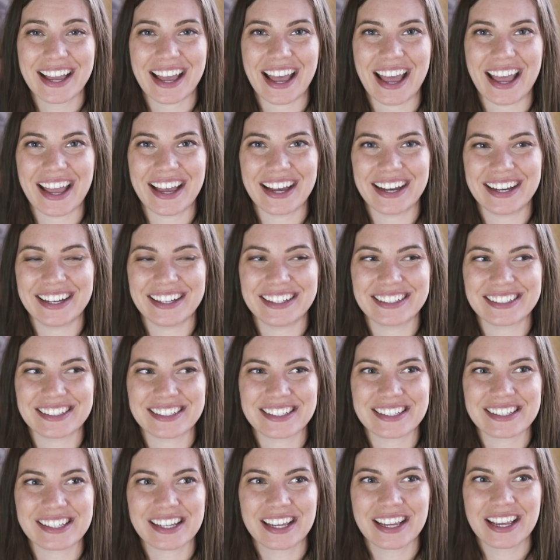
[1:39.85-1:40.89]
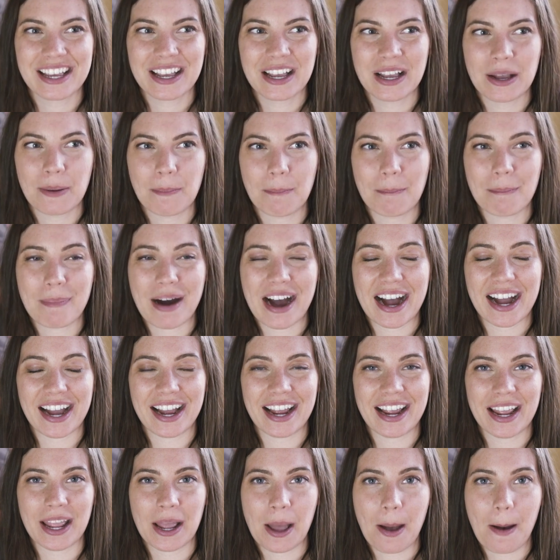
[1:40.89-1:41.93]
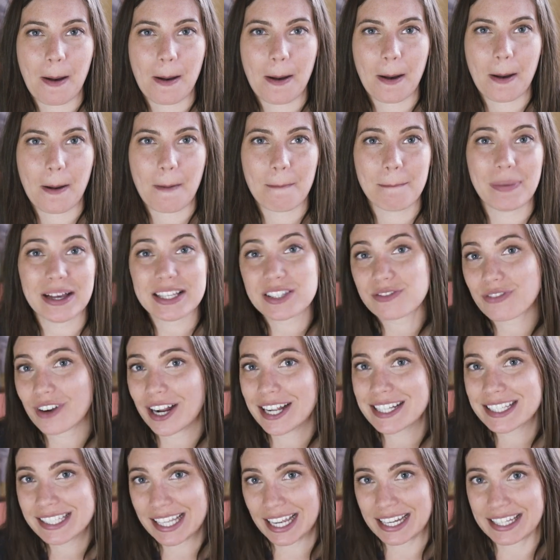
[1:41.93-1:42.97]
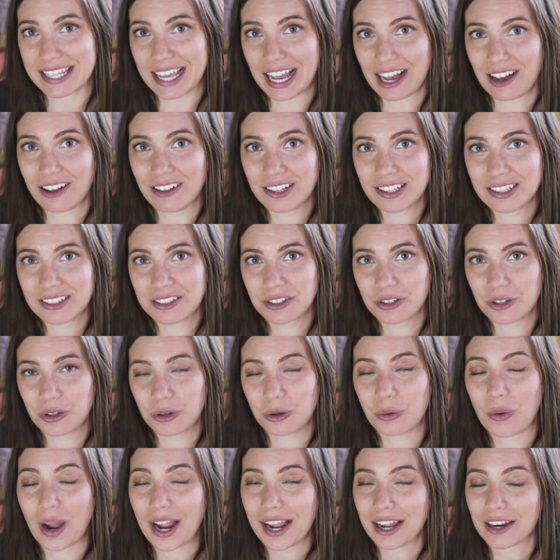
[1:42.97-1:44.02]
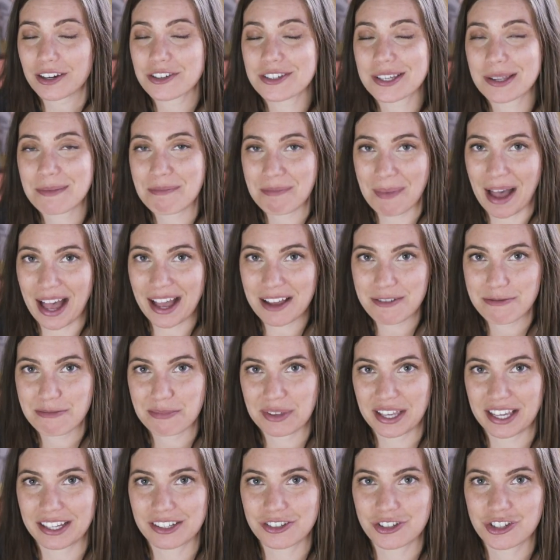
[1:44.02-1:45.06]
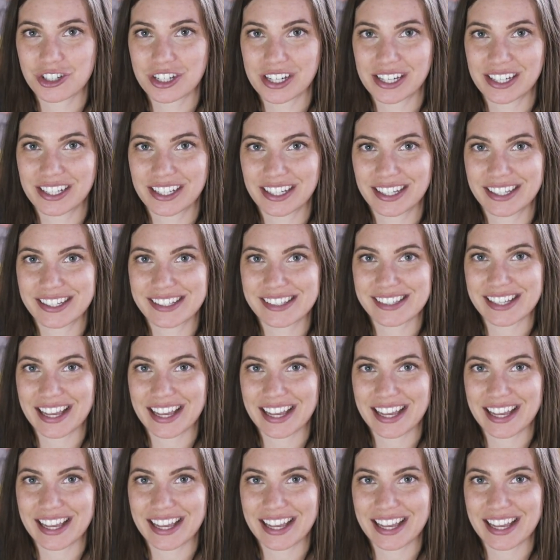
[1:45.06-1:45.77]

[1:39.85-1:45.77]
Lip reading: And my best friend Danielle, who I actually met because she was